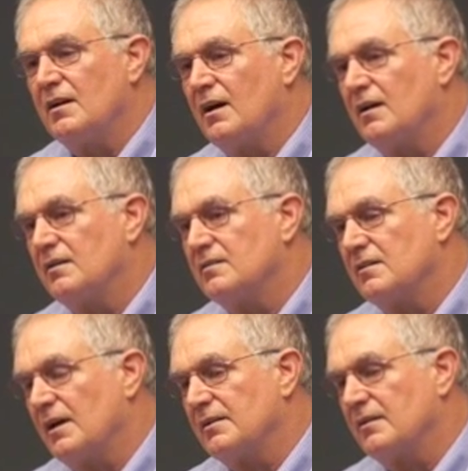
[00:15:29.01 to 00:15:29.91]

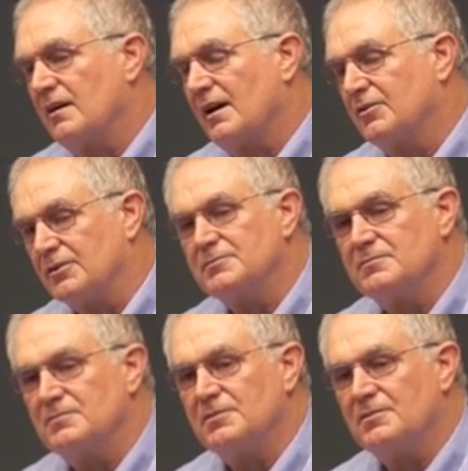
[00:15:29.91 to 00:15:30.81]
I couldn't.
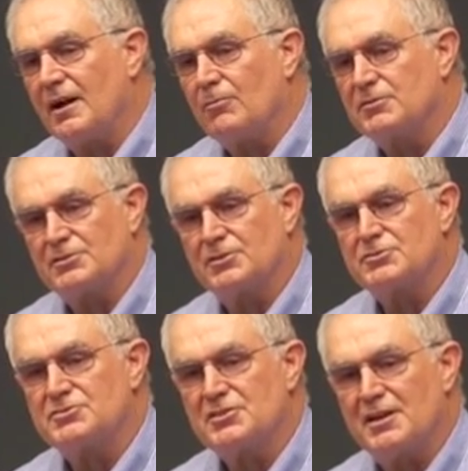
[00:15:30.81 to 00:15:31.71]
I wasn't a
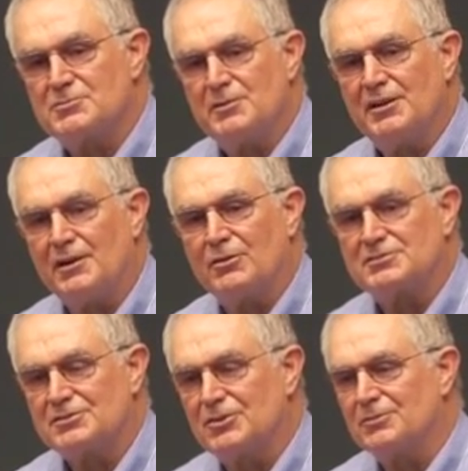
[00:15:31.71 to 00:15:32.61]
good salesman. I
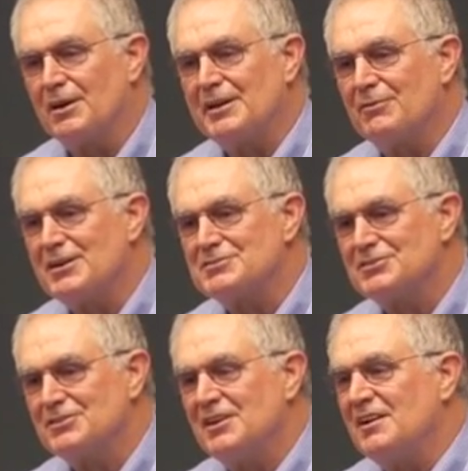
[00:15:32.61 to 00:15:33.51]
wasn't a good money
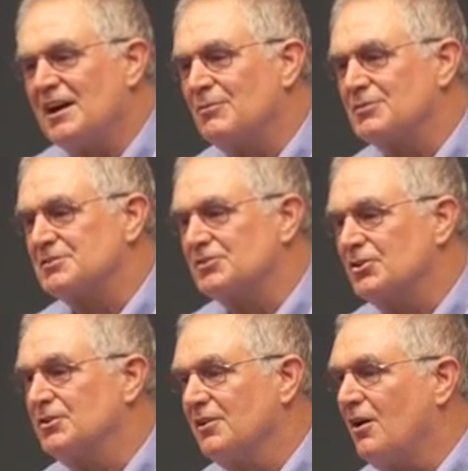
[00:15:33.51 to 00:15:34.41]
raiser. I wasn't
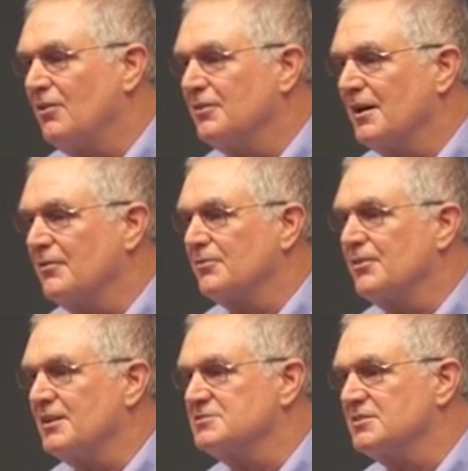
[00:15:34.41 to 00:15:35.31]
good at all the other
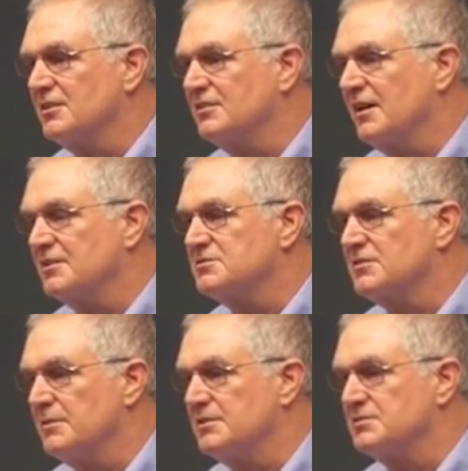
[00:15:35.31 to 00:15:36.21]
things that it takes
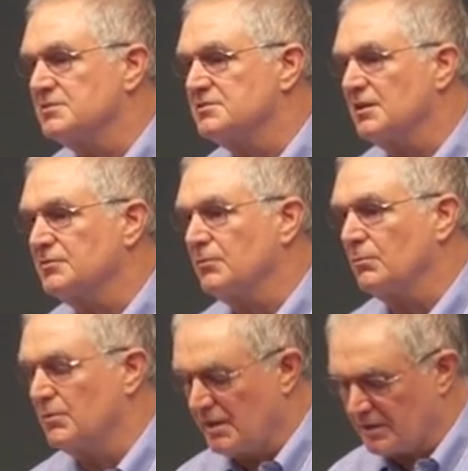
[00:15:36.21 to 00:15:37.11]
to be successful
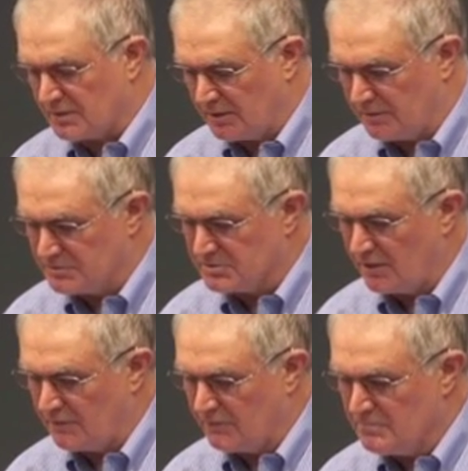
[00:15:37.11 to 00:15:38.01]
with that kind of stuff.